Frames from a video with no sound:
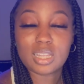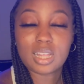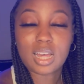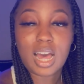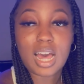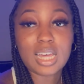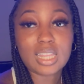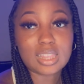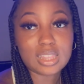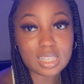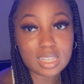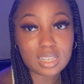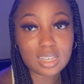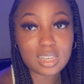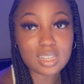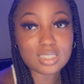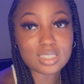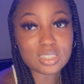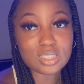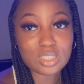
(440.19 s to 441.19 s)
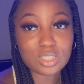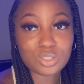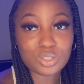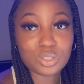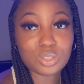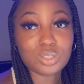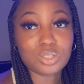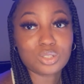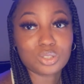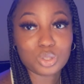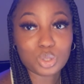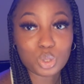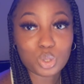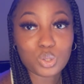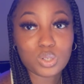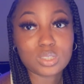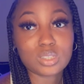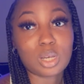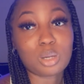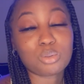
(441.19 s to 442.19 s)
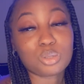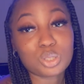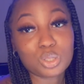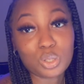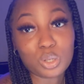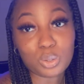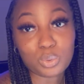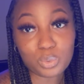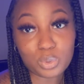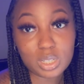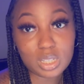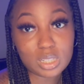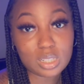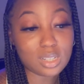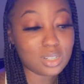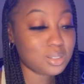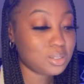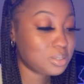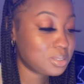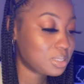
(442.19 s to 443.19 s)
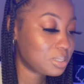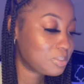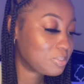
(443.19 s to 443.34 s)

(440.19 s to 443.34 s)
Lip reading: I think is essential to the story, so I'm just going to read those.